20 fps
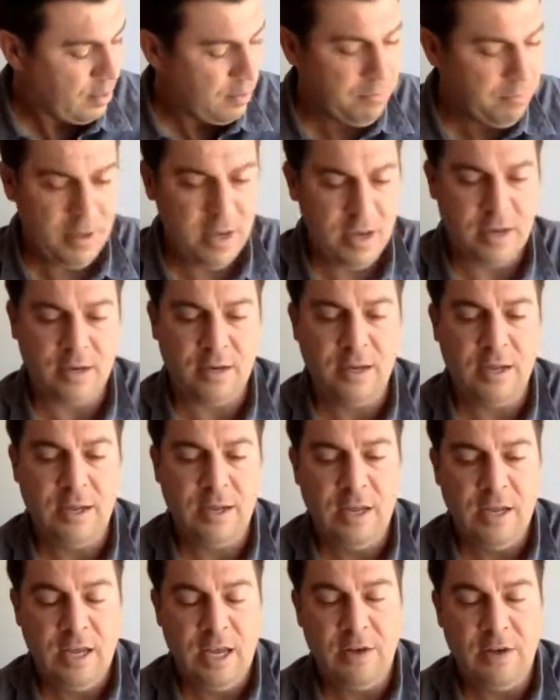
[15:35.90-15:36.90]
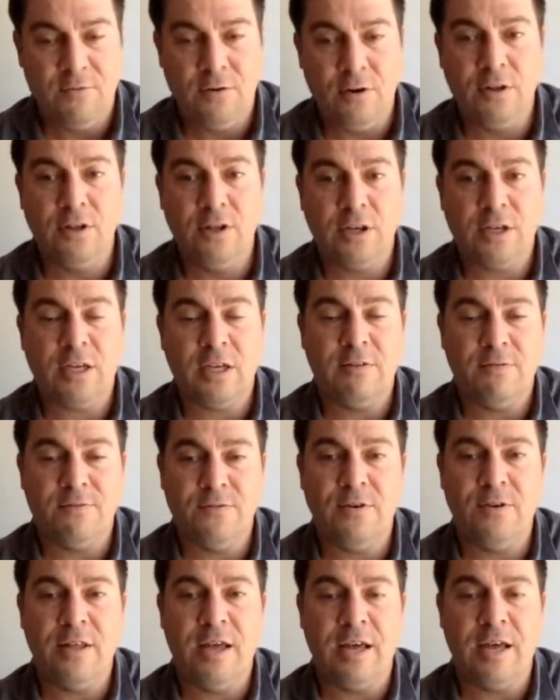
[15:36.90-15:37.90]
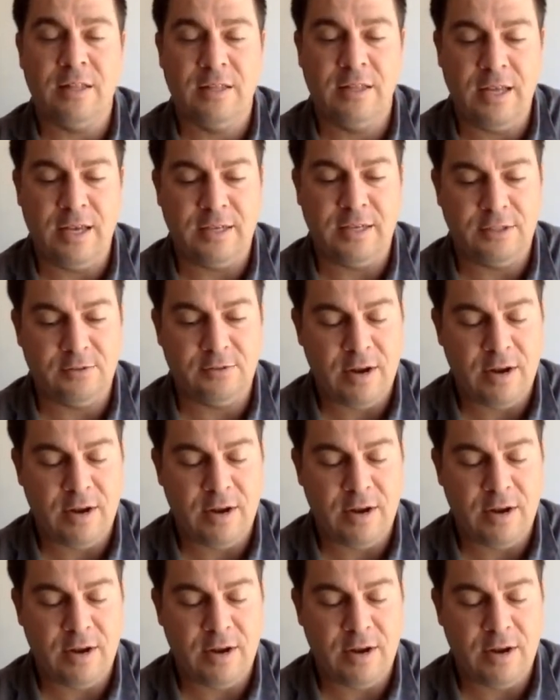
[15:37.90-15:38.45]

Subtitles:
Man, if we're looking for that list,